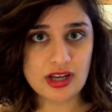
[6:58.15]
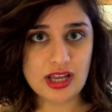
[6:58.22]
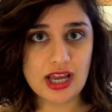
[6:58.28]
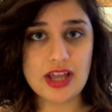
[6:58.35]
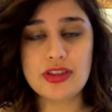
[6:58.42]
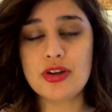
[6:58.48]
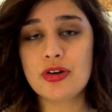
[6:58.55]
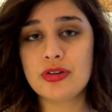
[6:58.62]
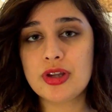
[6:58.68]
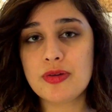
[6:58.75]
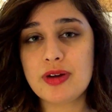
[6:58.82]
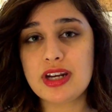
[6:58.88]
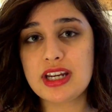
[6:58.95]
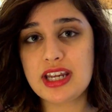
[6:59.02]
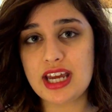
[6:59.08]
and the only
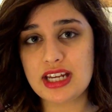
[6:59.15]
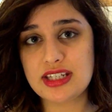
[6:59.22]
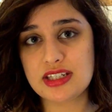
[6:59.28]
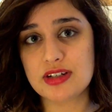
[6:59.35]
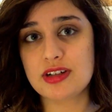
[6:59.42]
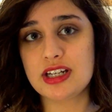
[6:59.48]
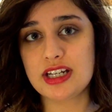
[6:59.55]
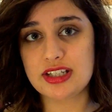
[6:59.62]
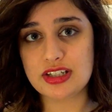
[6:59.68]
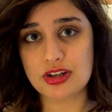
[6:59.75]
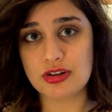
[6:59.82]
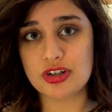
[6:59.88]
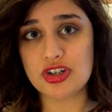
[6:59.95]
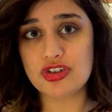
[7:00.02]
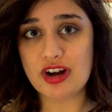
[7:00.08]
way to get to it is to go
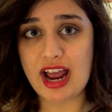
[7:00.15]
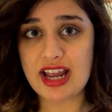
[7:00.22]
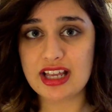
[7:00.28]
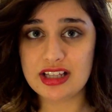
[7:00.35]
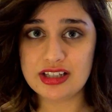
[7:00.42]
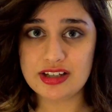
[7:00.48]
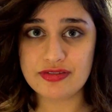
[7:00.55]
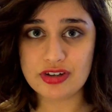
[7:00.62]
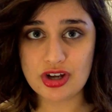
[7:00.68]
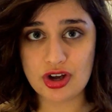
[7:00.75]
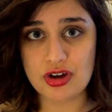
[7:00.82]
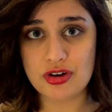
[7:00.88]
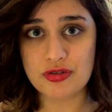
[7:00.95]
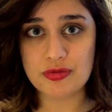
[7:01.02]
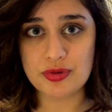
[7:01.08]
to Dragoncliff
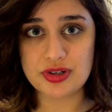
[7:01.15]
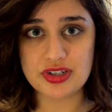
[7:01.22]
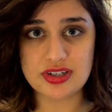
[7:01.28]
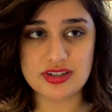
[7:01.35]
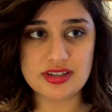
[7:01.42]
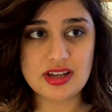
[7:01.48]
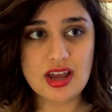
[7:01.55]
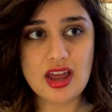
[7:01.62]
Cove, which is